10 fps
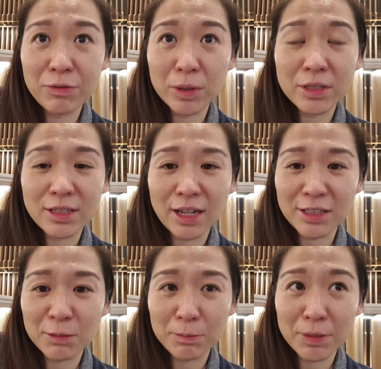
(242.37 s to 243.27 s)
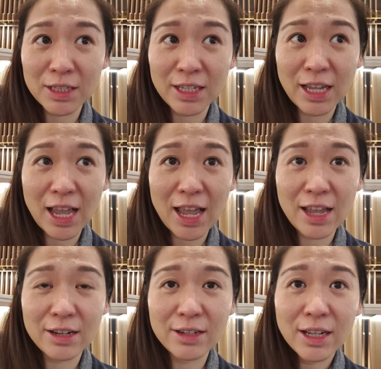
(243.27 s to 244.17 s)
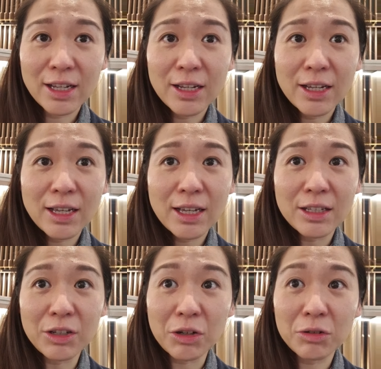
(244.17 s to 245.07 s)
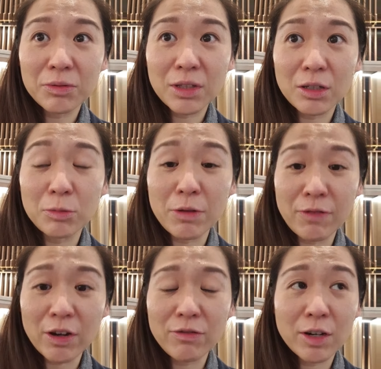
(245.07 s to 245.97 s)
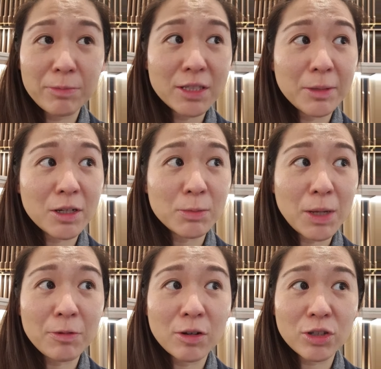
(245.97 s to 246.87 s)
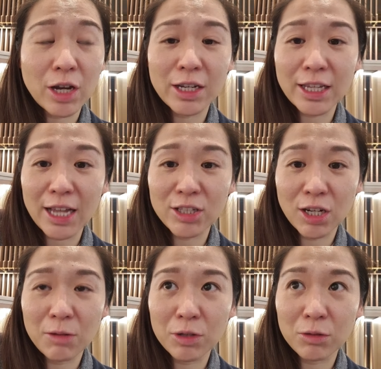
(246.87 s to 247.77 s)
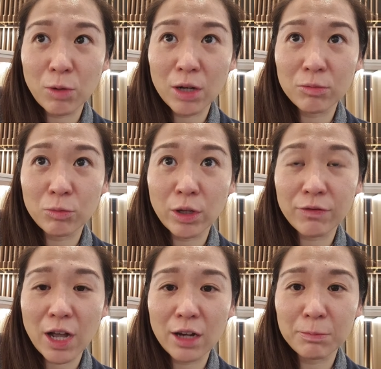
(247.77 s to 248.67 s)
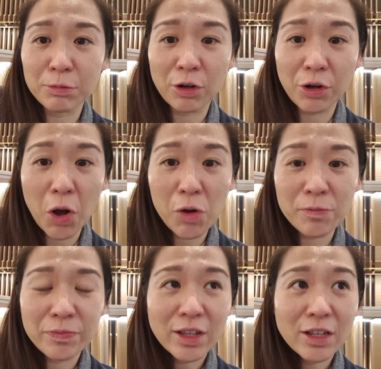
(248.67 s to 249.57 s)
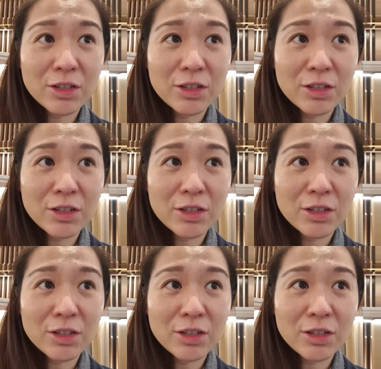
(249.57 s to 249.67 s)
Everyone is starting to be busy and you know, it'll be very, very busy because people are trying to catch up with what we've kind of put on hold.